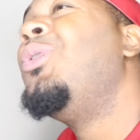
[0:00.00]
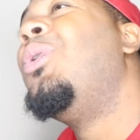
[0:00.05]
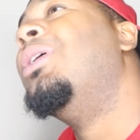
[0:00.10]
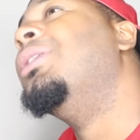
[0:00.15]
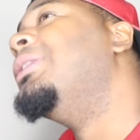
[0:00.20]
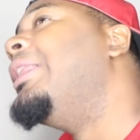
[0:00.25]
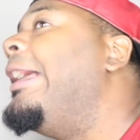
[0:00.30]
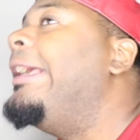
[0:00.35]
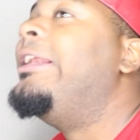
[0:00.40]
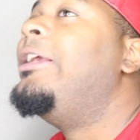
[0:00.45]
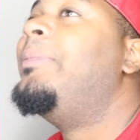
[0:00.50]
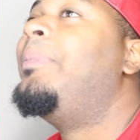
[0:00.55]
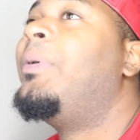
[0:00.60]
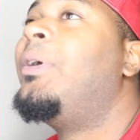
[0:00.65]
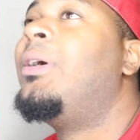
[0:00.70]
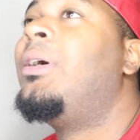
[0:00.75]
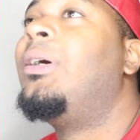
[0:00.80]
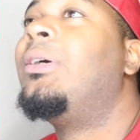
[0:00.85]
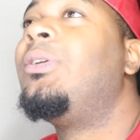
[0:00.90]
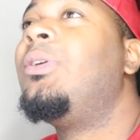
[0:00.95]
You a
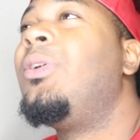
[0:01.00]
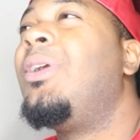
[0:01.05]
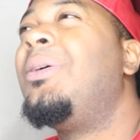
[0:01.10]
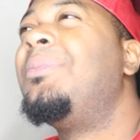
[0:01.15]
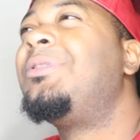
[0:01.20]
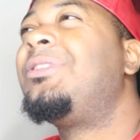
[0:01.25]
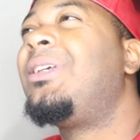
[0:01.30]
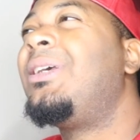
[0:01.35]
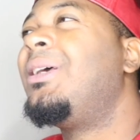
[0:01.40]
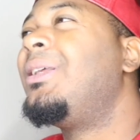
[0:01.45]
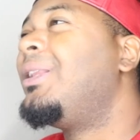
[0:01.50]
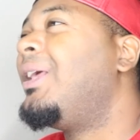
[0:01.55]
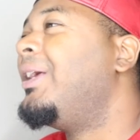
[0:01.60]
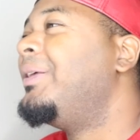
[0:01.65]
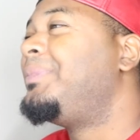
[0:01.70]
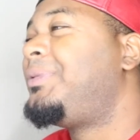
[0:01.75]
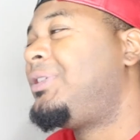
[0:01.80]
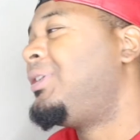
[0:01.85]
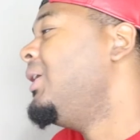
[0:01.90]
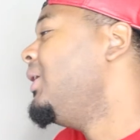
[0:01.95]
ladybug? You know what I'm saying?
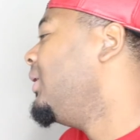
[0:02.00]
Like,